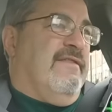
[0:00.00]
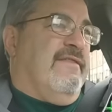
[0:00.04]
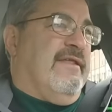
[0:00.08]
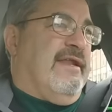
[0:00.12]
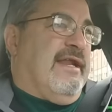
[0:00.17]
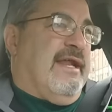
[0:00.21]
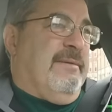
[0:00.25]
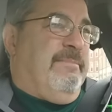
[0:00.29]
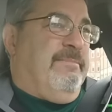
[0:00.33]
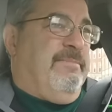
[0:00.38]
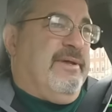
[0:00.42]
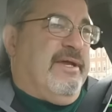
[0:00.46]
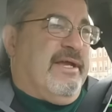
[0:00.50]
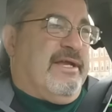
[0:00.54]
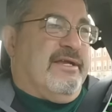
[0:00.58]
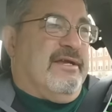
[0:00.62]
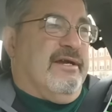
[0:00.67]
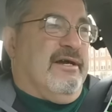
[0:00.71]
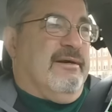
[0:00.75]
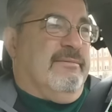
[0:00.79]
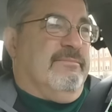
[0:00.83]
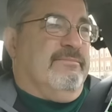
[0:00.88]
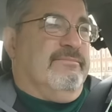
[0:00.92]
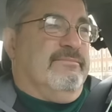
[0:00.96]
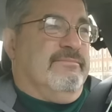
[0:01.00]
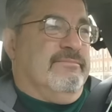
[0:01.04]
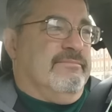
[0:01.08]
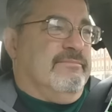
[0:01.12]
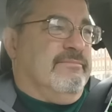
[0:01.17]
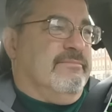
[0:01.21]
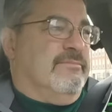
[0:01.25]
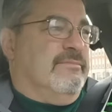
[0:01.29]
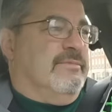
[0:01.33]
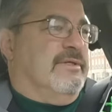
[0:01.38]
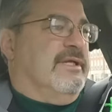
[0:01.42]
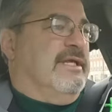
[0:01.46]
that I pick up
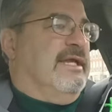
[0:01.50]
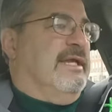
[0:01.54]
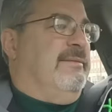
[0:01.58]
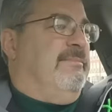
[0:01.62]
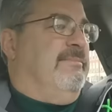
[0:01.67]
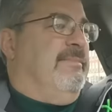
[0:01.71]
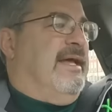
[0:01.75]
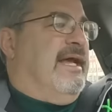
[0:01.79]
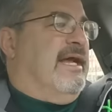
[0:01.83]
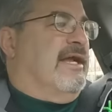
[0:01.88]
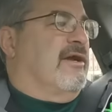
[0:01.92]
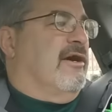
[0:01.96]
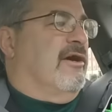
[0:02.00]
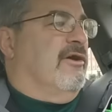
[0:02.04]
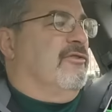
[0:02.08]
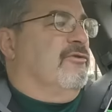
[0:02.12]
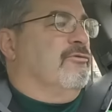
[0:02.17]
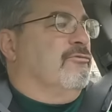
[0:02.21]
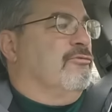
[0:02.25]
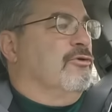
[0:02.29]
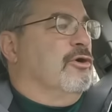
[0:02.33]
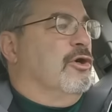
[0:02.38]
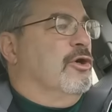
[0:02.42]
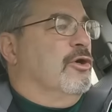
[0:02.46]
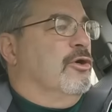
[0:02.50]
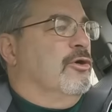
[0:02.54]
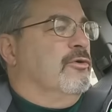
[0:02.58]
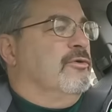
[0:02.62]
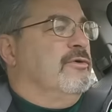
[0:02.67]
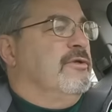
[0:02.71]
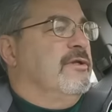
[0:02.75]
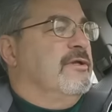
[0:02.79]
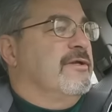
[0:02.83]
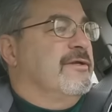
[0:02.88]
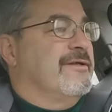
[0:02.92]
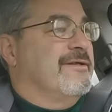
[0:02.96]
getting back on the
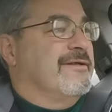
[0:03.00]
road,